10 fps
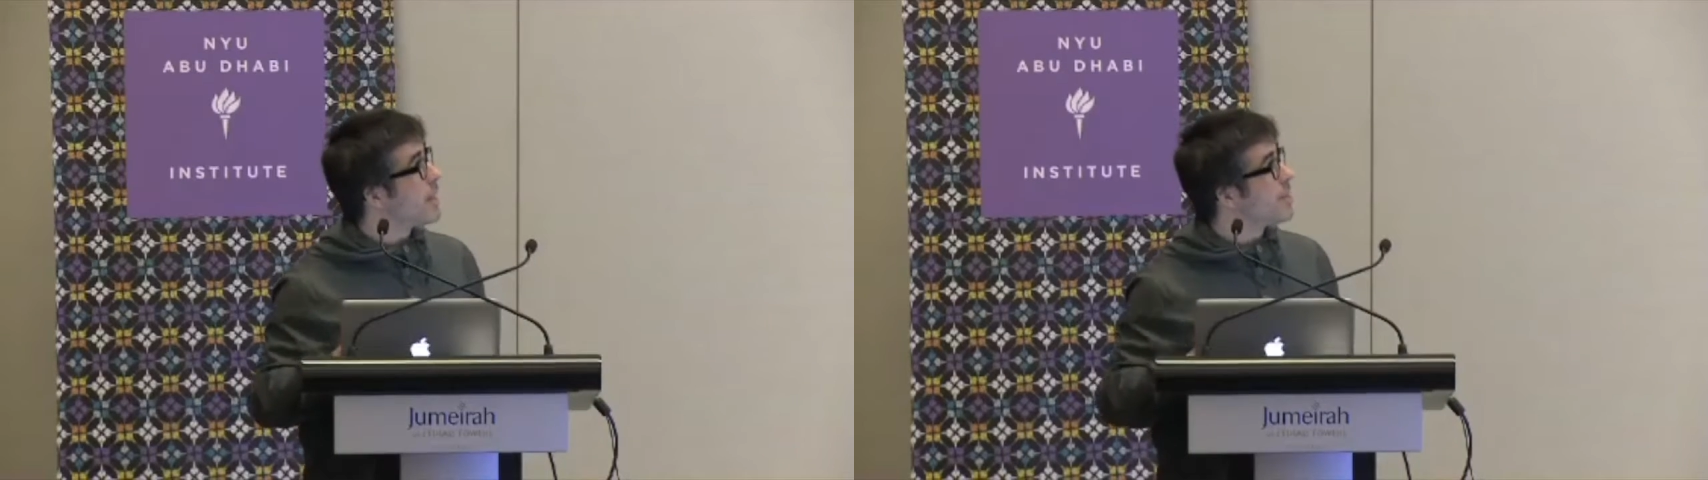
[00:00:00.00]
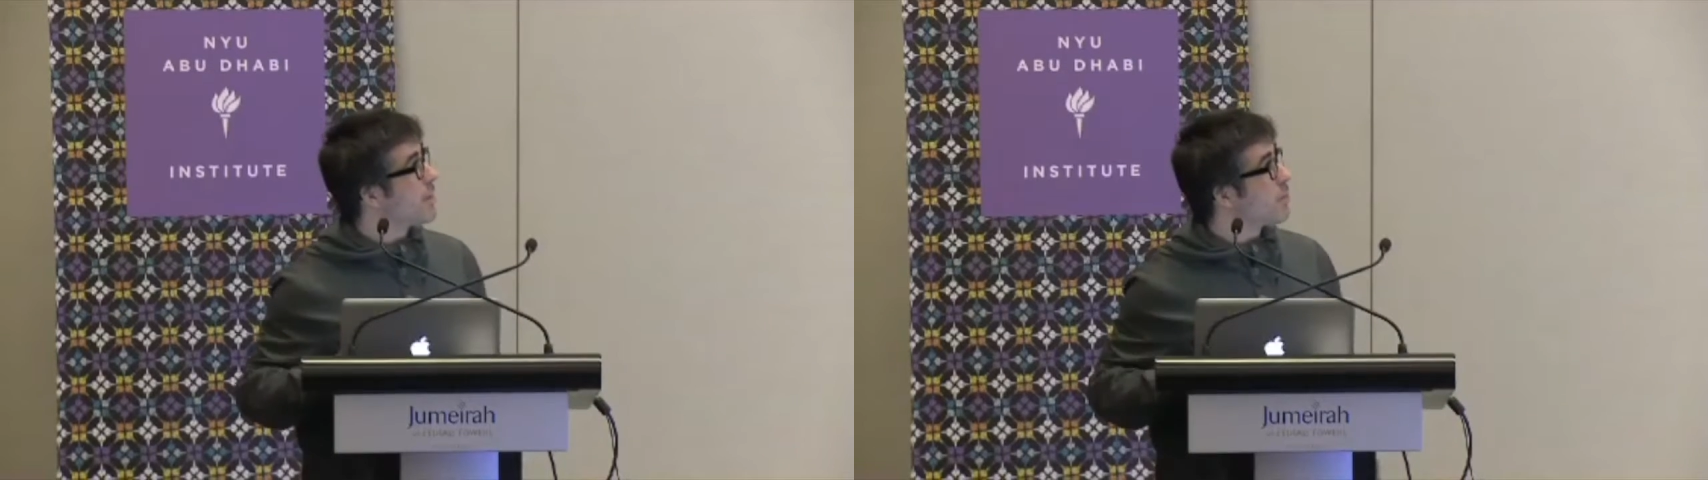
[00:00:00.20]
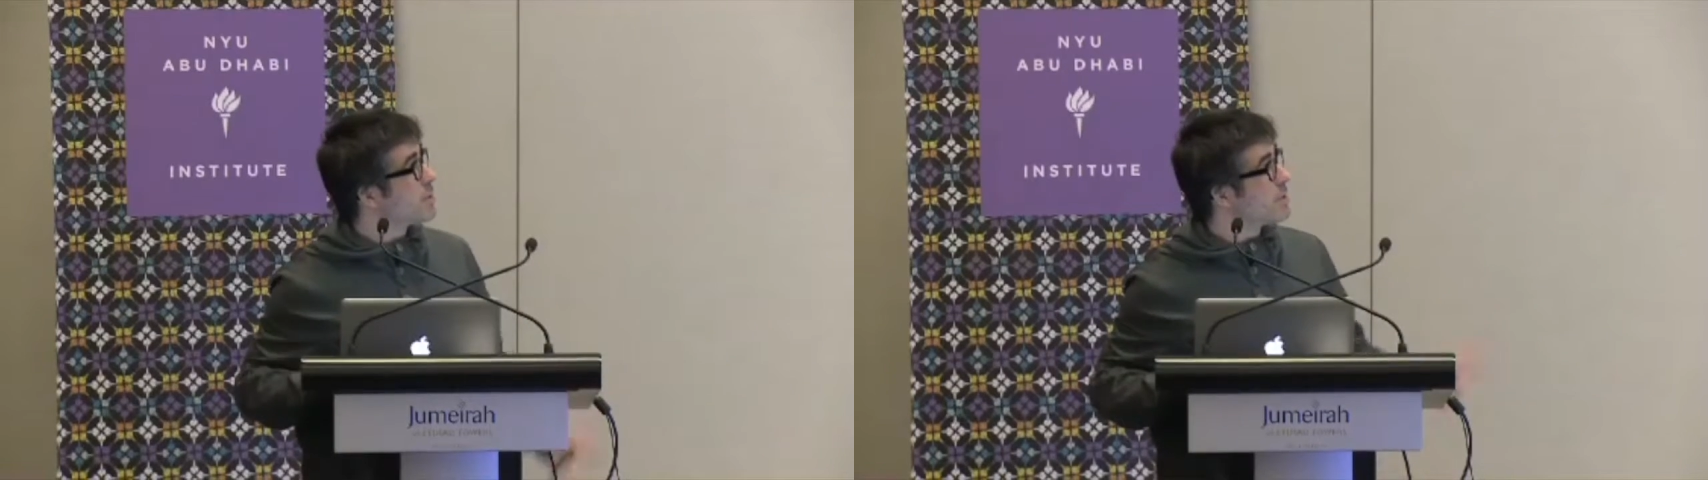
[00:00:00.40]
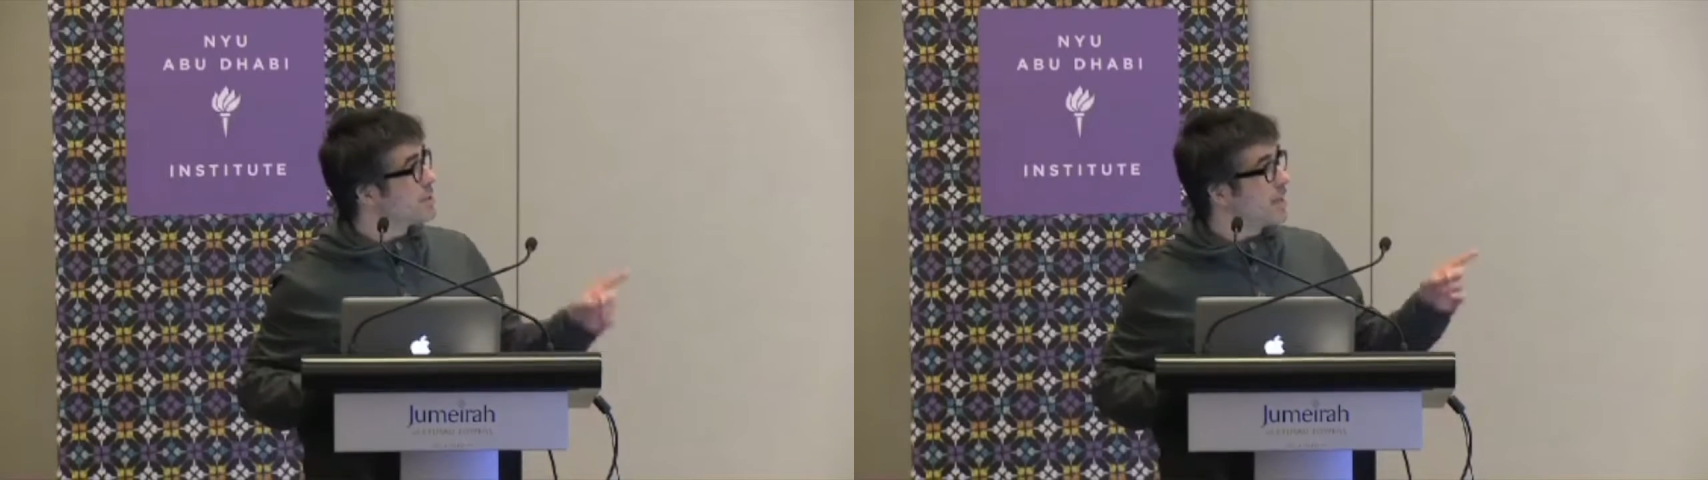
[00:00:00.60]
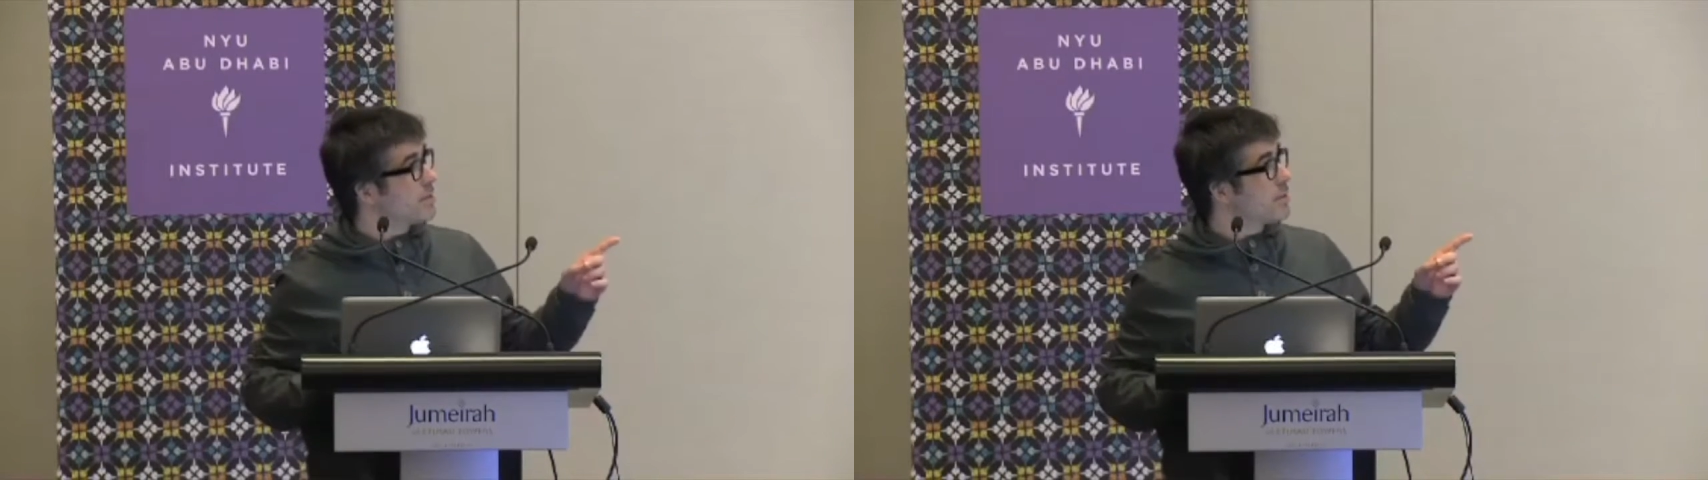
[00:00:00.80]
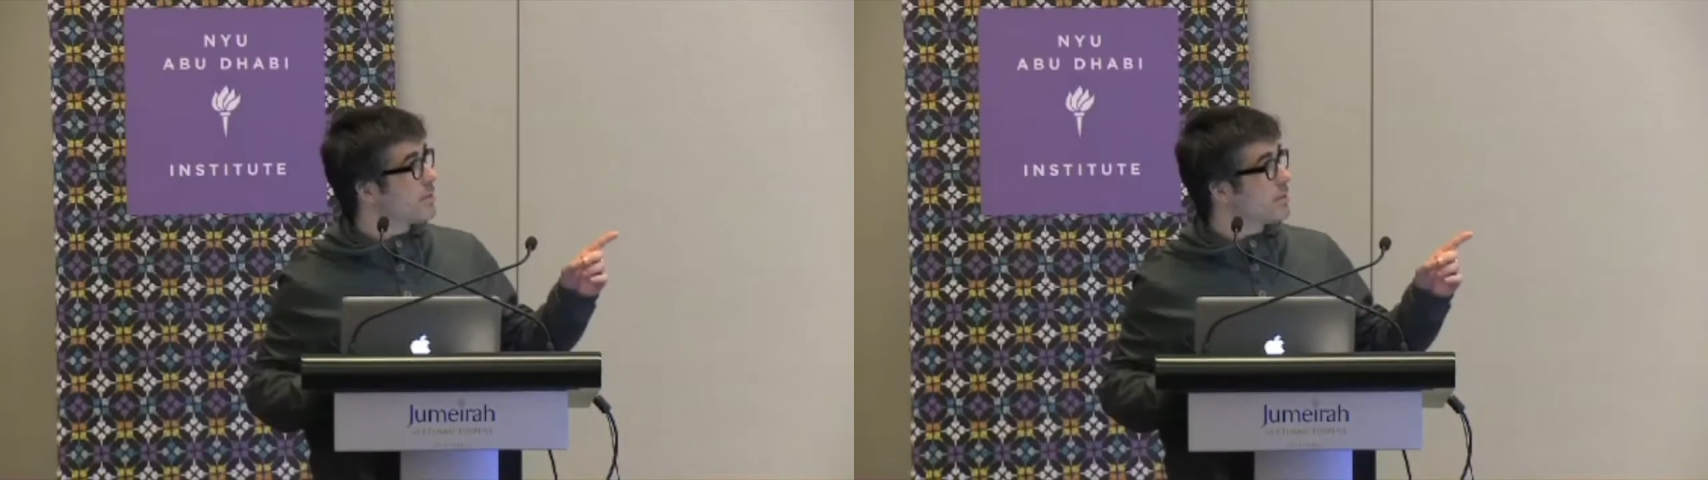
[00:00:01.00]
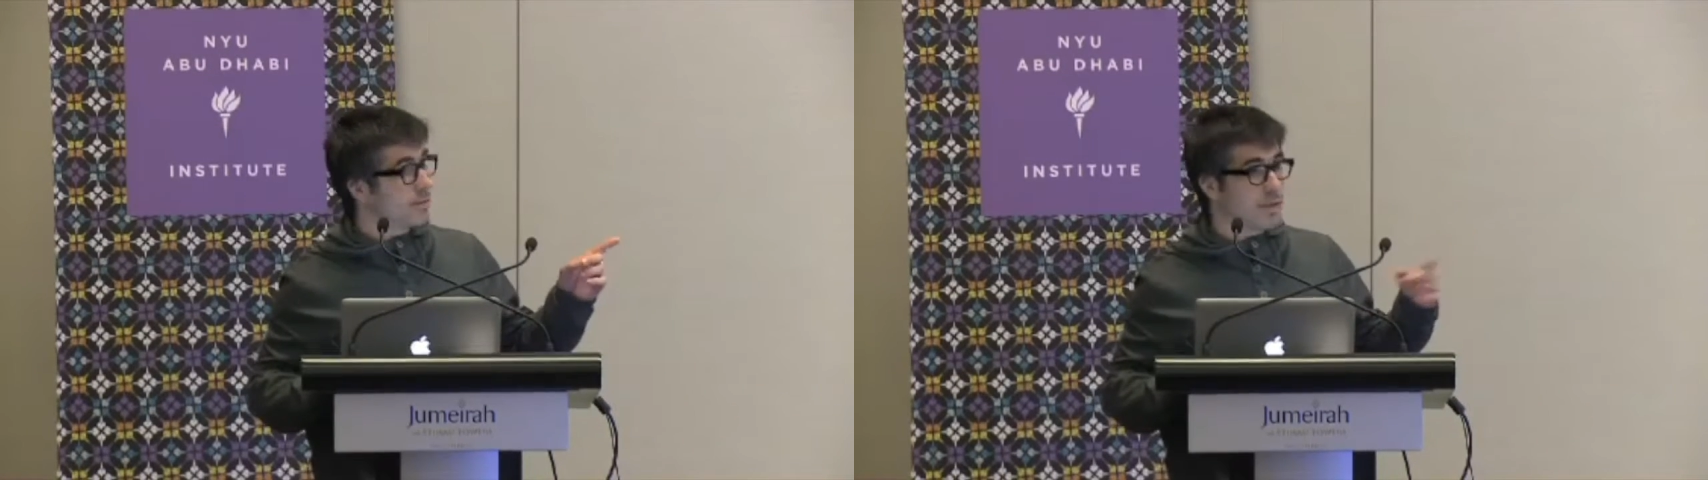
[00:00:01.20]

that was the title